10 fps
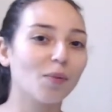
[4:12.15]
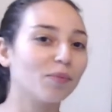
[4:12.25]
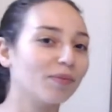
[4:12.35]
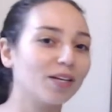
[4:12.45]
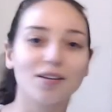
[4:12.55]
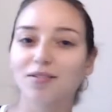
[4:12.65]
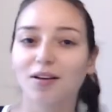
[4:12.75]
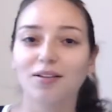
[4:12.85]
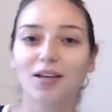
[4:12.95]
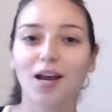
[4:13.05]
He doesn't
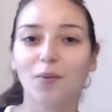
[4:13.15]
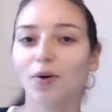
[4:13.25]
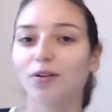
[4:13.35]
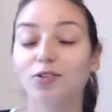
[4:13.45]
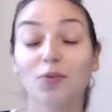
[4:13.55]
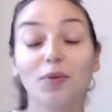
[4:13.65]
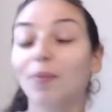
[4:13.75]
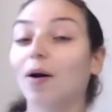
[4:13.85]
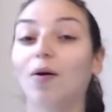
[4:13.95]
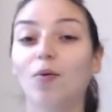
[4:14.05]
like the camera. It took me
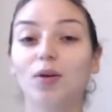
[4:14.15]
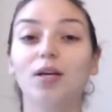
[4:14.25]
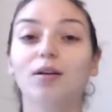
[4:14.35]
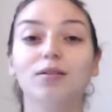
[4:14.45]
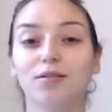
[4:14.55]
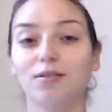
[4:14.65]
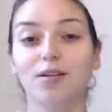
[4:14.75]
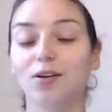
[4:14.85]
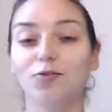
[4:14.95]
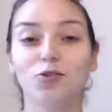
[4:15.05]
about a week to
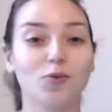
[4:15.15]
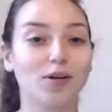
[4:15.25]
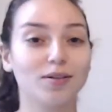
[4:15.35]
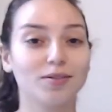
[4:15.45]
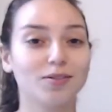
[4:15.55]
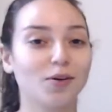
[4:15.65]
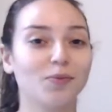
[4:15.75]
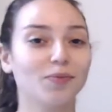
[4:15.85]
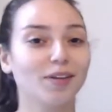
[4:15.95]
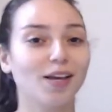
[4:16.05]
get used to it. So,
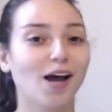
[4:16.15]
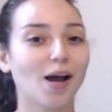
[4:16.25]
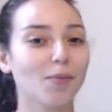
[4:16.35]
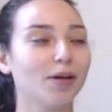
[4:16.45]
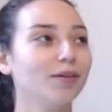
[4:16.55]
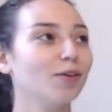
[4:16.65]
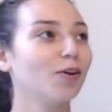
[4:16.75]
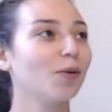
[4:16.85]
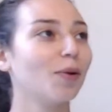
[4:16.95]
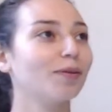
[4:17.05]
Ahmed, you can
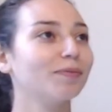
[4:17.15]
come on.